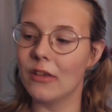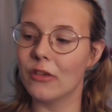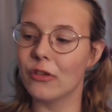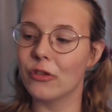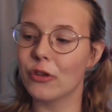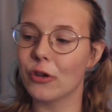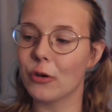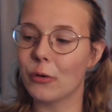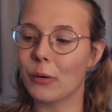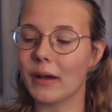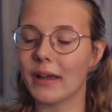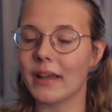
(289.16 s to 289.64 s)

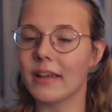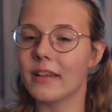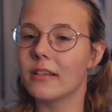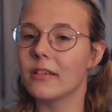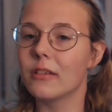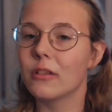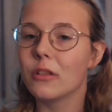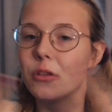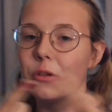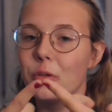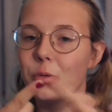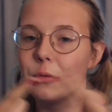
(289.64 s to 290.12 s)
so I
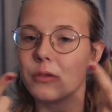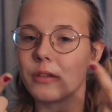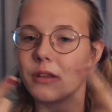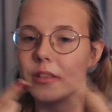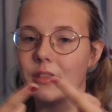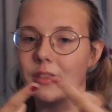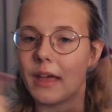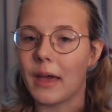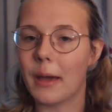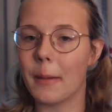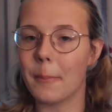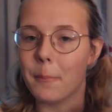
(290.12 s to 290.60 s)
ain't
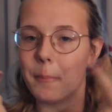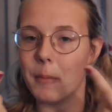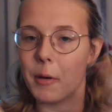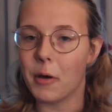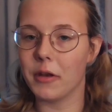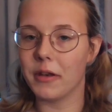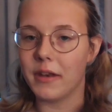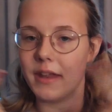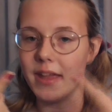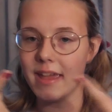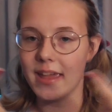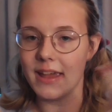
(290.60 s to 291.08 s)
losing that
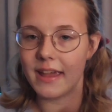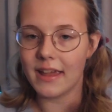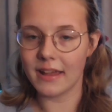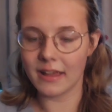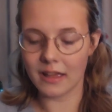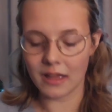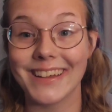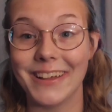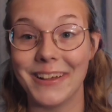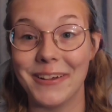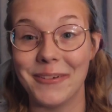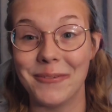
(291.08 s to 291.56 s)
money.
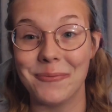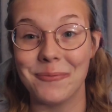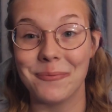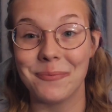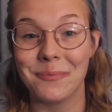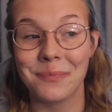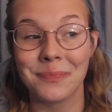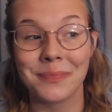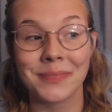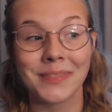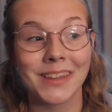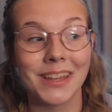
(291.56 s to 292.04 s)
Some
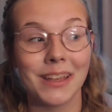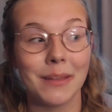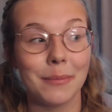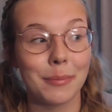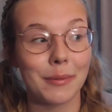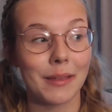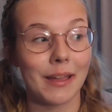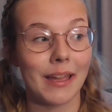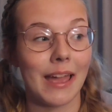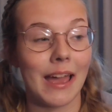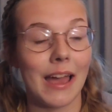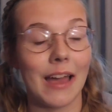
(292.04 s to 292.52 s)

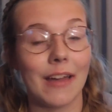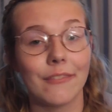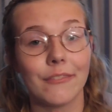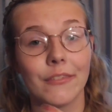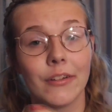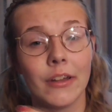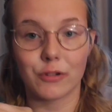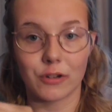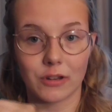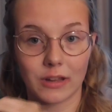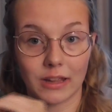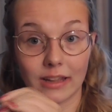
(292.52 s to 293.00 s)
tips I have
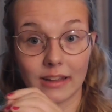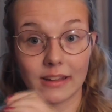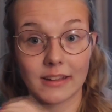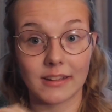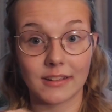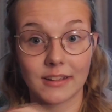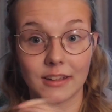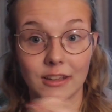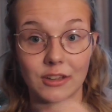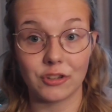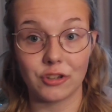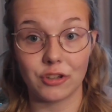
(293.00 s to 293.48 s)
for
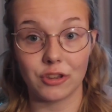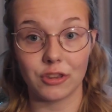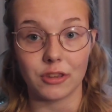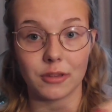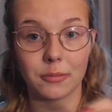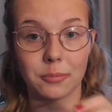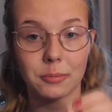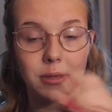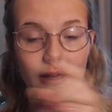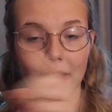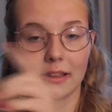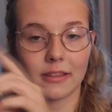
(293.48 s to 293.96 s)
kitchen
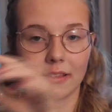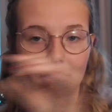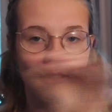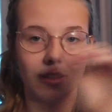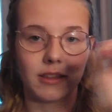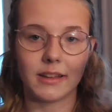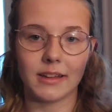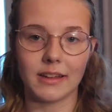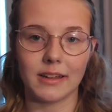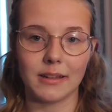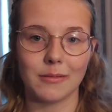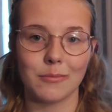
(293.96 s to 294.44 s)
supplies
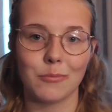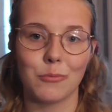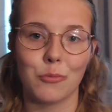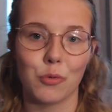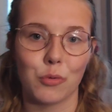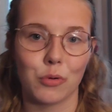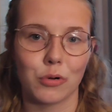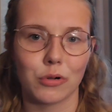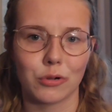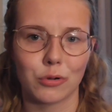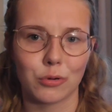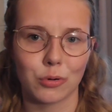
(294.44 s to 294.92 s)
lean
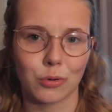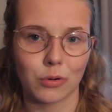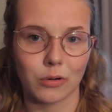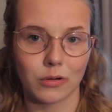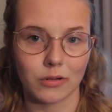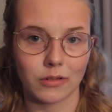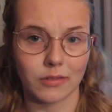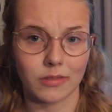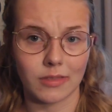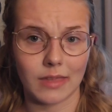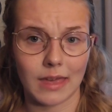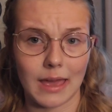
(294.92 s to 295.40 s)
more
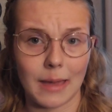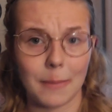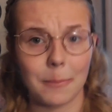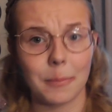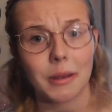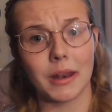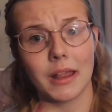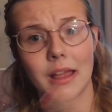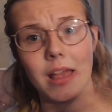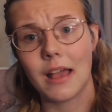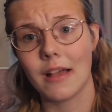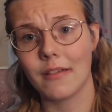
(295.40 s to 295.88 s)
towards that,
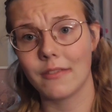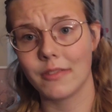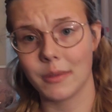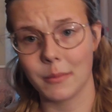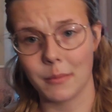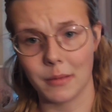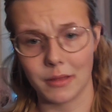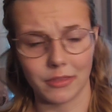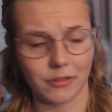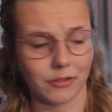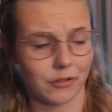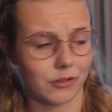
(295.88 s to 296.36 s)
but I have
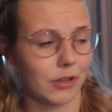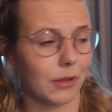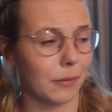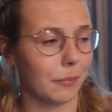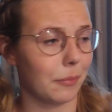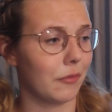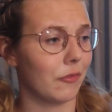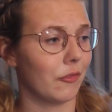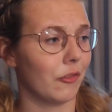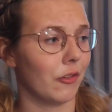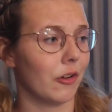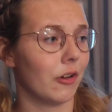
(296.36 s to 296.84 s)
some other
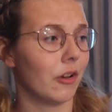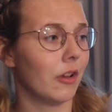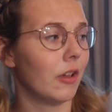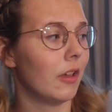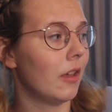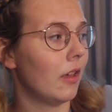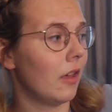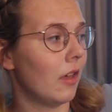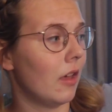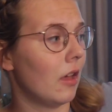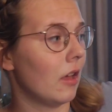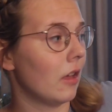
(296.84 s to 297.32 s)
tips for
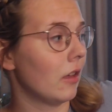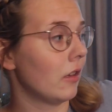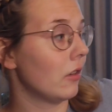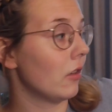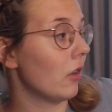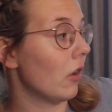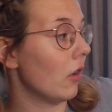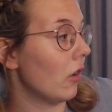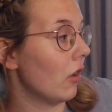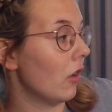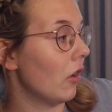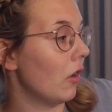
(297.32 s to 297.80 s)

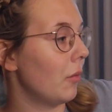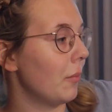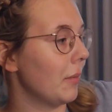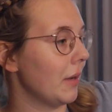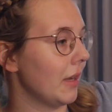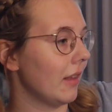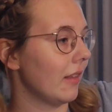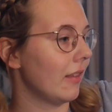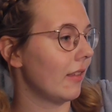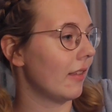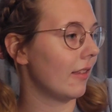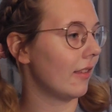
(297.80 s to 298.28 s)
y'all
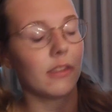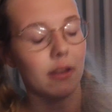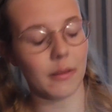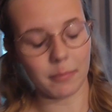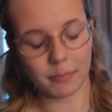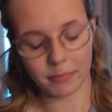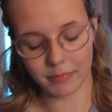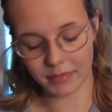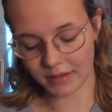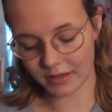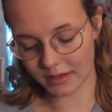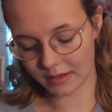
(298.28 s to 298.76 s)
homies.
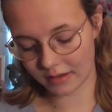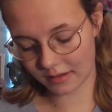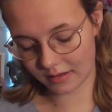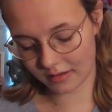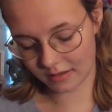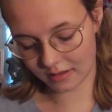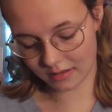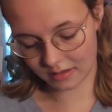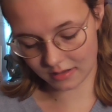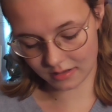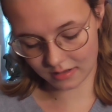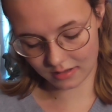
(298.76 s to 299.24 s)
Something
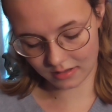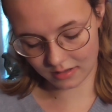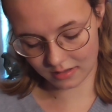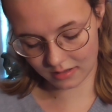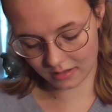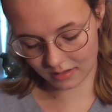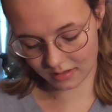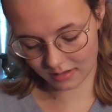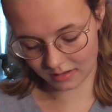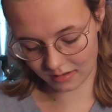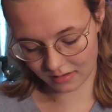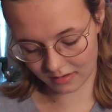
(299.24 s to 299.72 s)

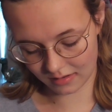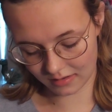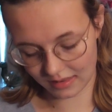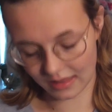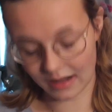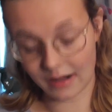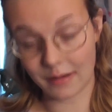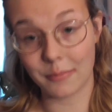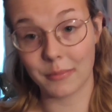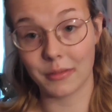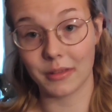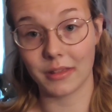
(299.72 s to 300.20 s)
that I'm